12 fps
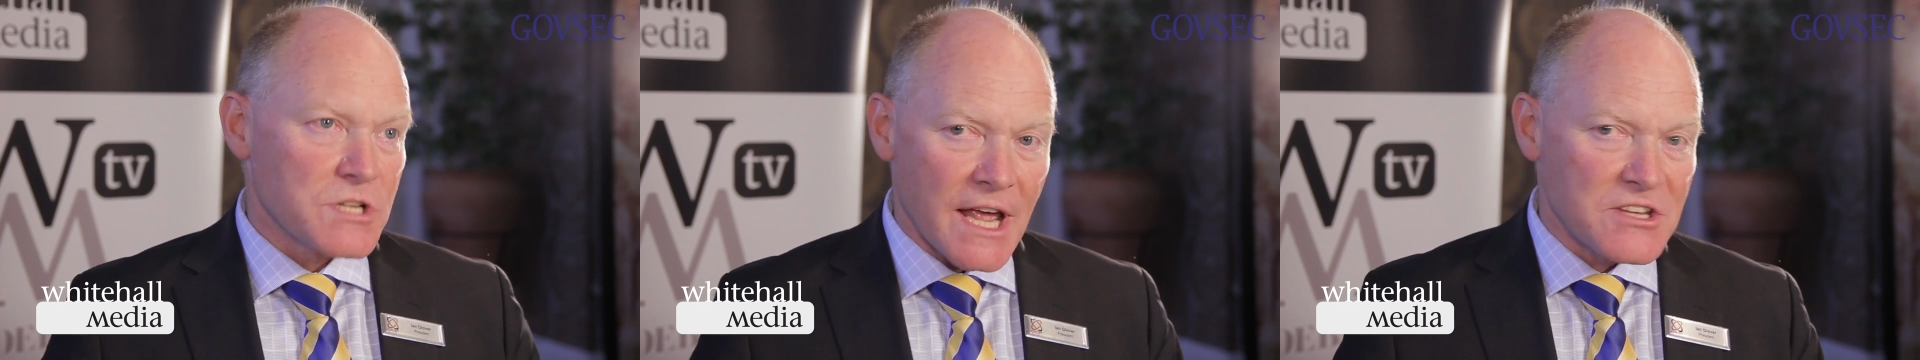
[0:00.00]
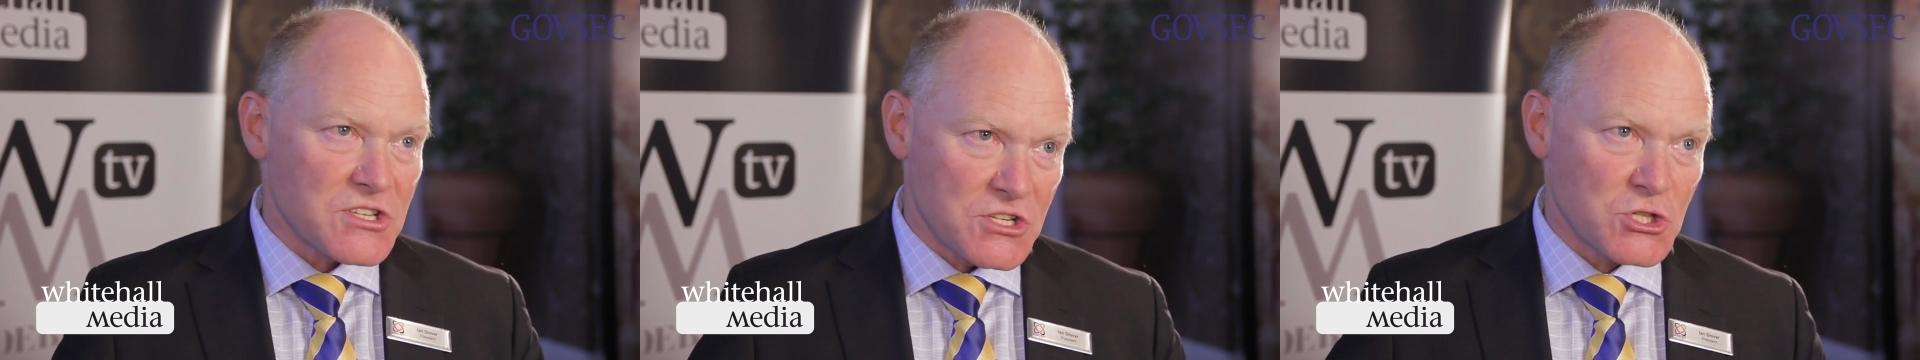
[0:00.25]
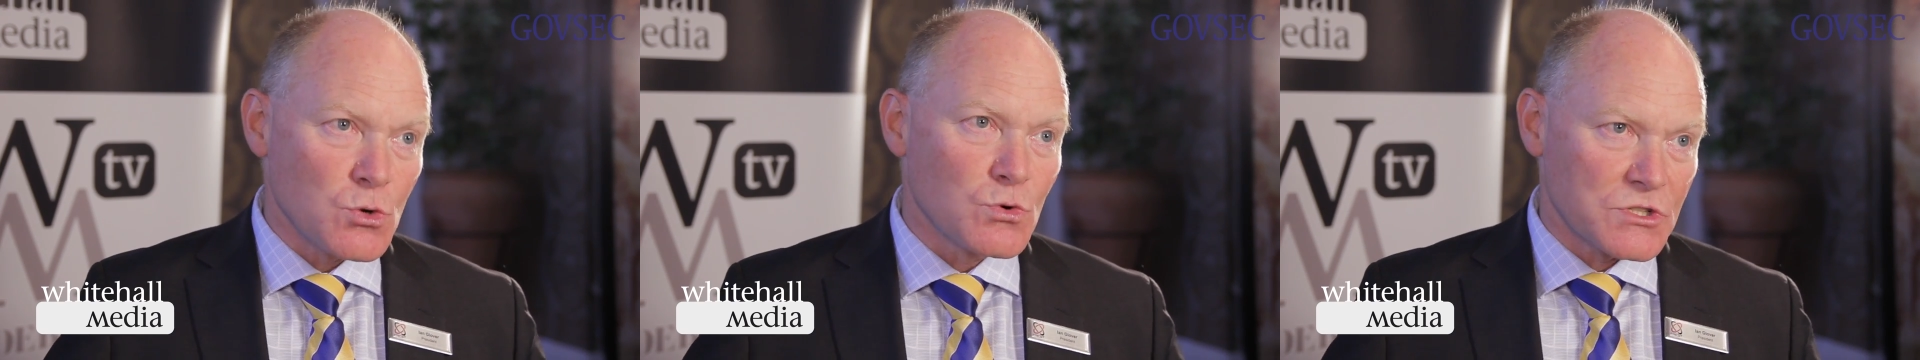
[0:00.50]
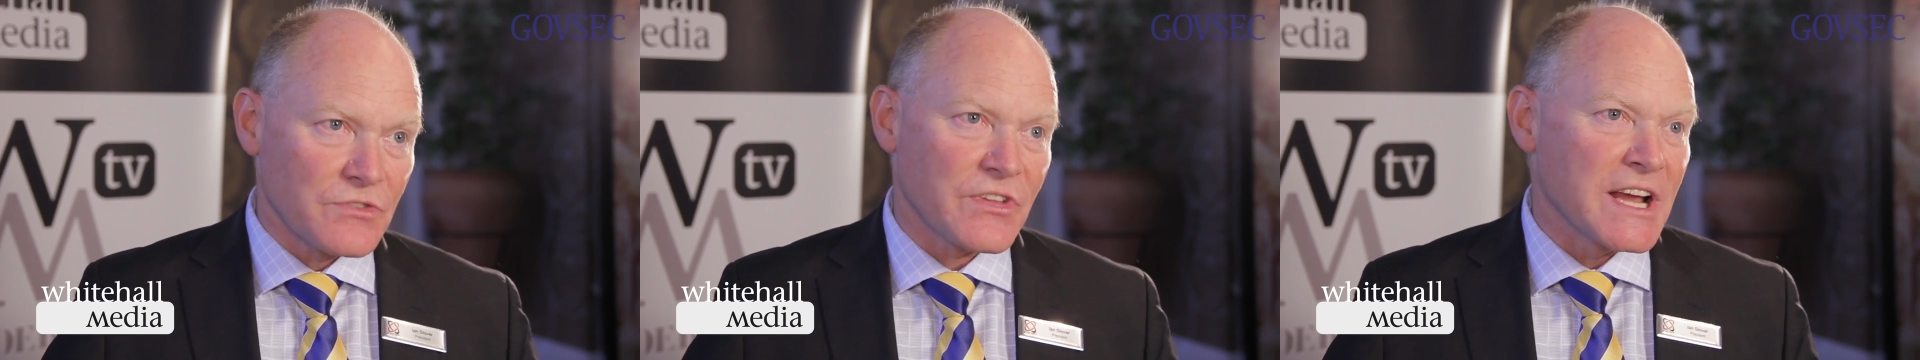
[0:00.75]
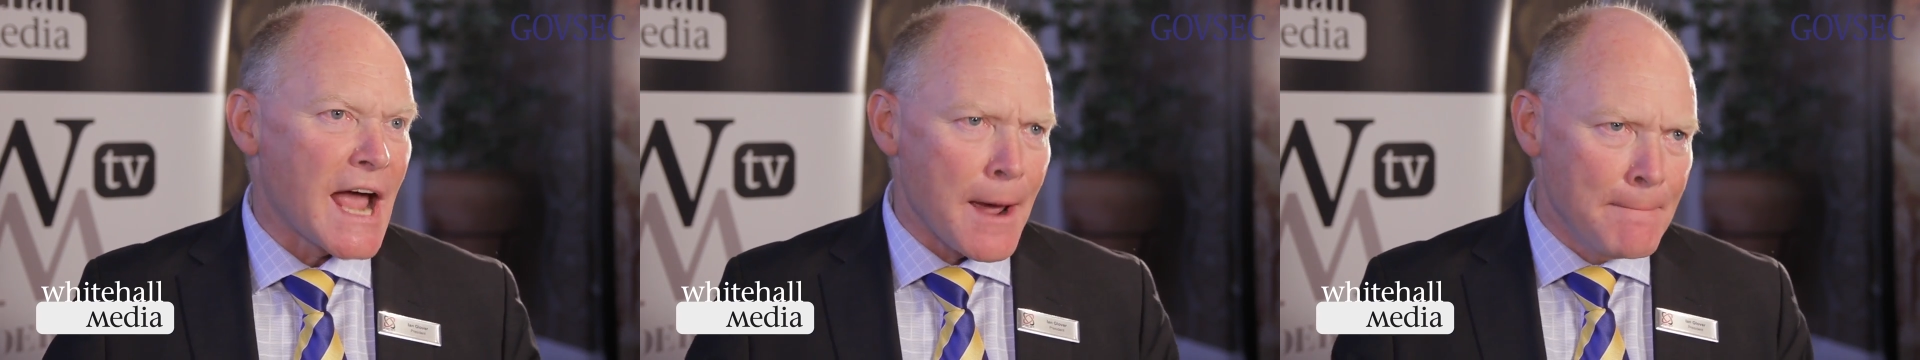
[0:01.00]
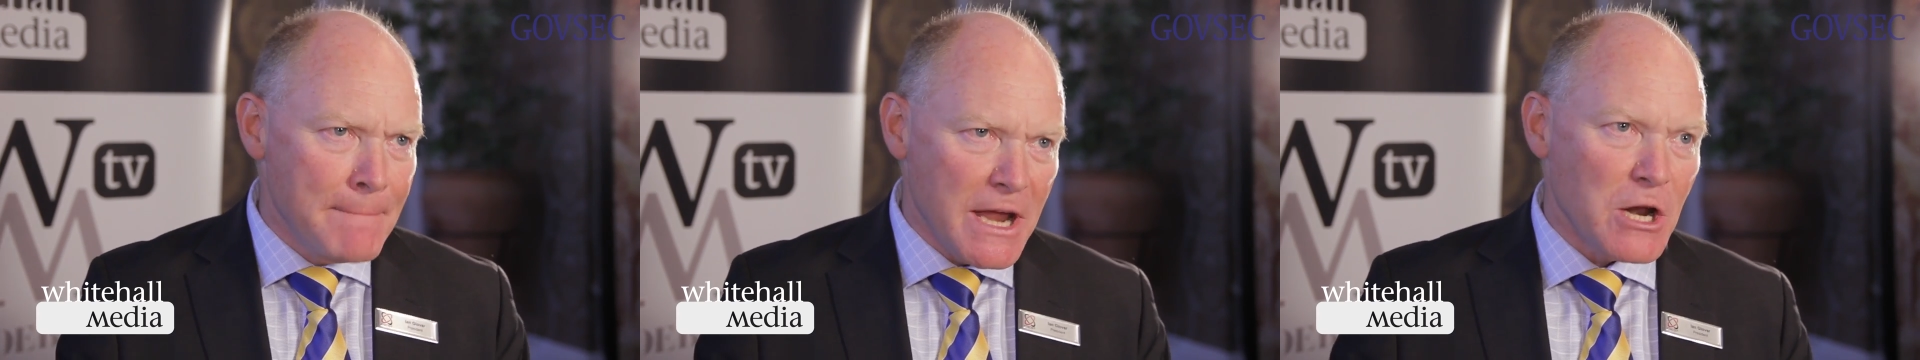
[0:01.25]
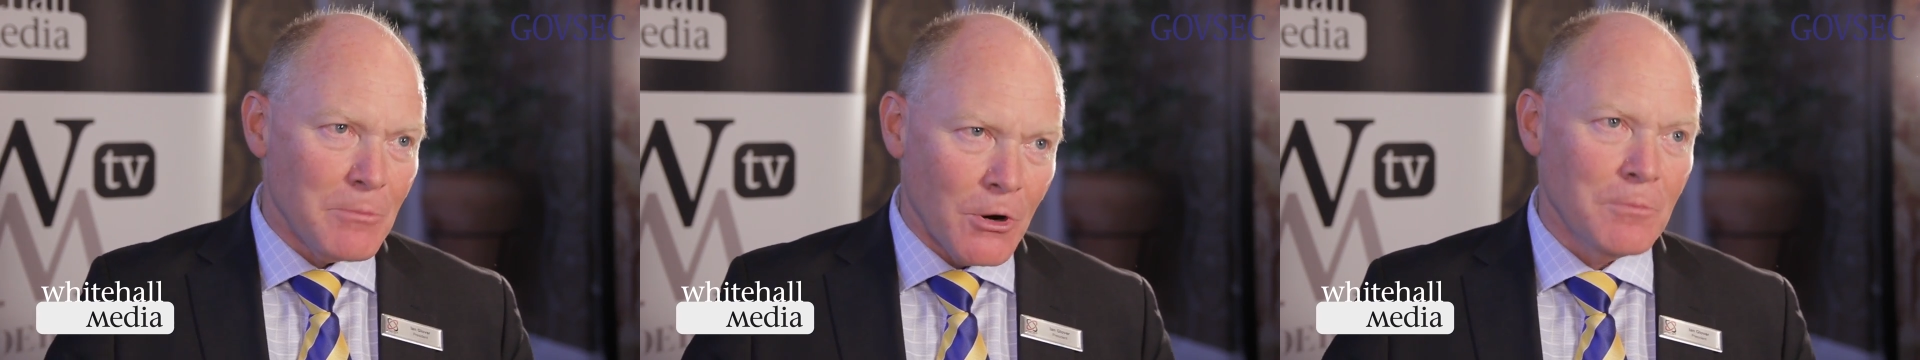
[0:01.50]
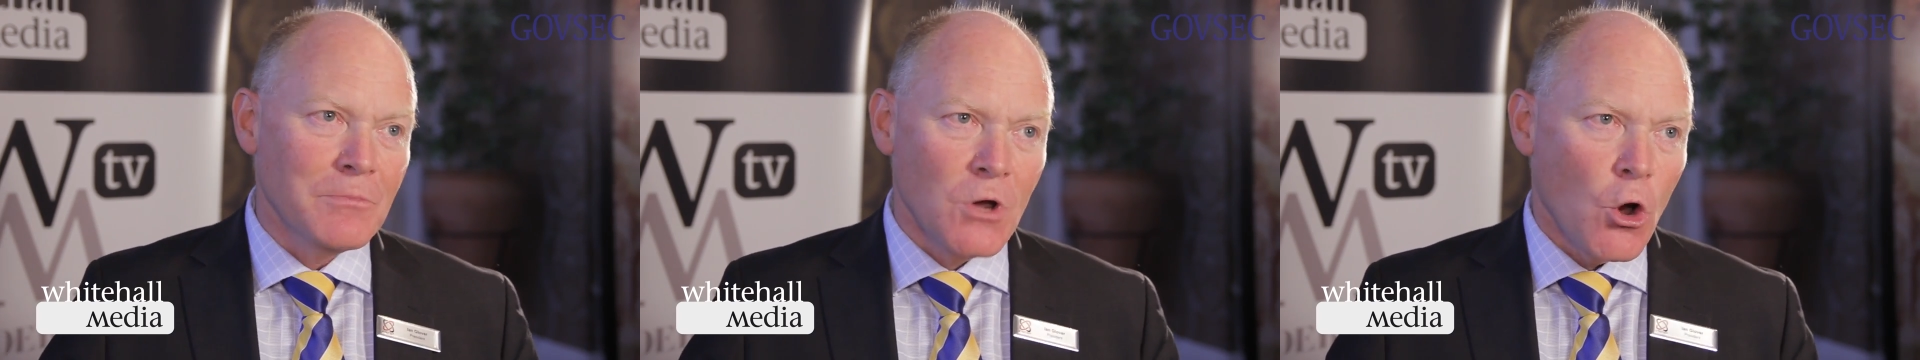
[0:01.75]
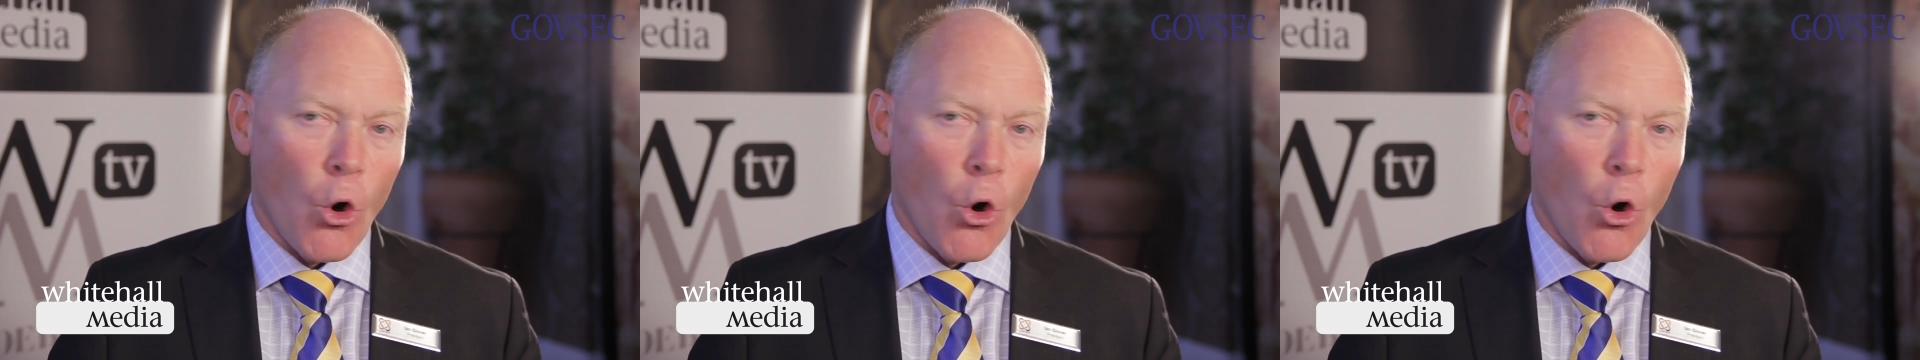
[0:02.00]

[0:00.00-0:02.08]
And that's the sorts of thing, at a minimum,